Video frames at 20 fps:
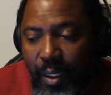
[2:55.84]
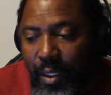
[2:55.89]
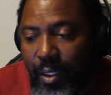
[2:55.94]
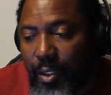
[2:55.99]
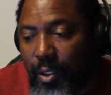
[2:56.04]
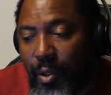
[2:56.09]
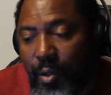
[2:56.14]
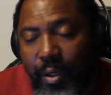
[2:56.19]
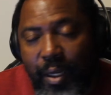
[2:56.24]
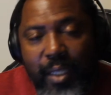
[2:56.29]

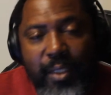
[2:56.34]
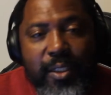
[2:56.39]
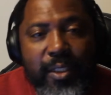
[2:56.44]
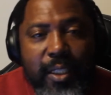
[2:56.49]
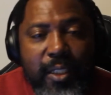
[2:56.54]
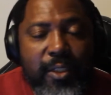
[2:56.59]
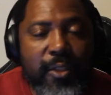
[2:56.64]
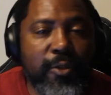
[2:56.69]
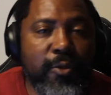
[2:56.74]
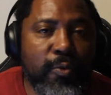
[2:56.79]
You know, that's
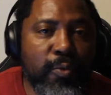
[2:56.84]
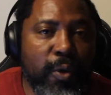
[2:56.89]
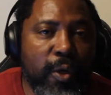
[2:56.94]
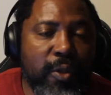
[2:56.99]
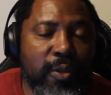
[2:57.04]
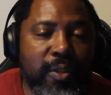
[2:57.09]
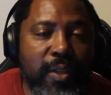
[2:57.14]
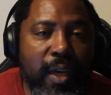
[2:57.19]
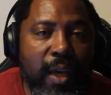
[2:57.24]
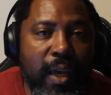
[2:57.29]
just as
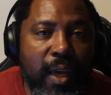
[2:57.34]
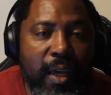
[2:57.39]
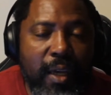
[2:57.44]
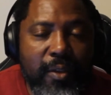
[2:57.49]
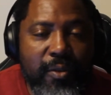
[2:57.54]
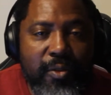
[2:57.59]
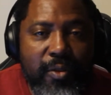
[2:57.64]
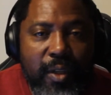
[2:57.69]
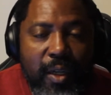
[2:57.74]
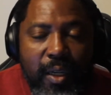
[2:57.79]
worse
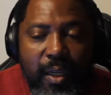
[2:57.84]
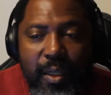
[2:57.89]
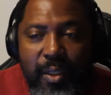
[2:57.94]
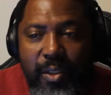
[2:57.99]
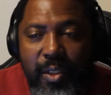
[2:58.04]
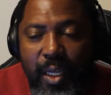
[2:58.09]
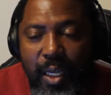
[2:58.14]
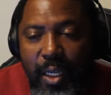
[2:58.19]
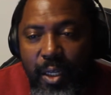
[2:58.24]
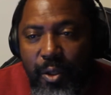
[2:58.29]
as
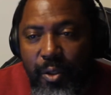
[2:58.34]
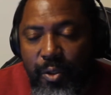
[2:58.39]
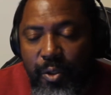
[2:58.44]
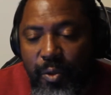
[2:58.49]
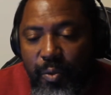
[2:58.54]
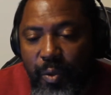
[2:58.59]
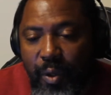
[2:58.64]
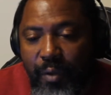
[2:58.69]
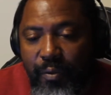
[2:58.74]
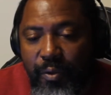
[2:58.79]
Taylor
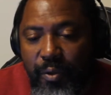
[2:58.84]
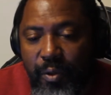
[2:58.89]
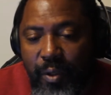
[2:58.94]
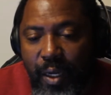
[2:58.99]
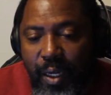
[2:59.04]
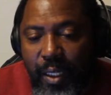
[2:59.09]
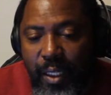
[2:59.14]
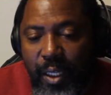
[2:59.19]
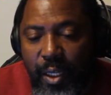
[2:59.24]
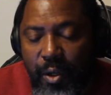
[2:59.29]
Swift
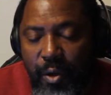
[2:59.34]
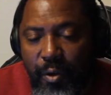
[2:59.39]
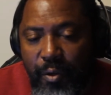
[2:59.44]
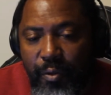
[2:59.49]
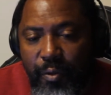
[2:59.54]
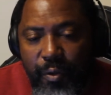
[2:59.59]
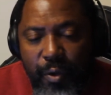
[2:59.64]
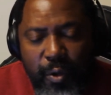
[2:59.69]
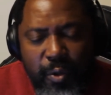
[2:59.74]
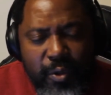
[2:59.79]
trying to get her
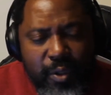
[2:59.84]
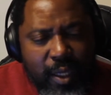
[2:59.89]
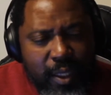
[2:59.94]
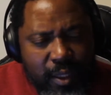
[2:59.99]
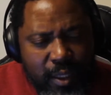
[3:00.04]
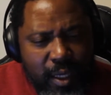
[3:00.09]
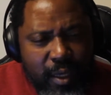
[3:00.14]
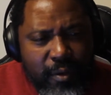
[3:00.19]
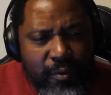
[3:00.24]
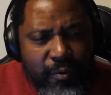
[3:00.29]
first
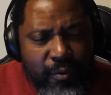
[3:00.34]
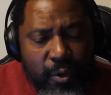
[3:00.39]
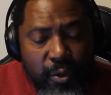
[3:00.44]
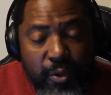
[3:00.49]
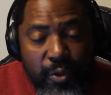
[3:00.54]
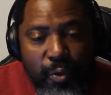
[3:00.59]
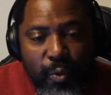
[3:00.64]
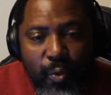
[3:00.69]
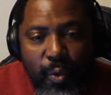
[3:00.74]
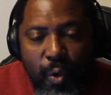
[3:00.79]

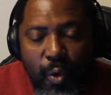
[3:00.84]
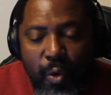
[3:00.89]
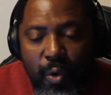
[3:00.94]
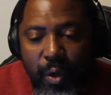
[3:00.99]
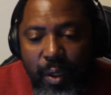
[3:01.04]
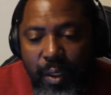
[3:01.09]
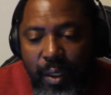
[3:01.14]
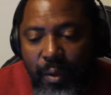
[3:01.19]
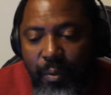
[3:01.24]
award.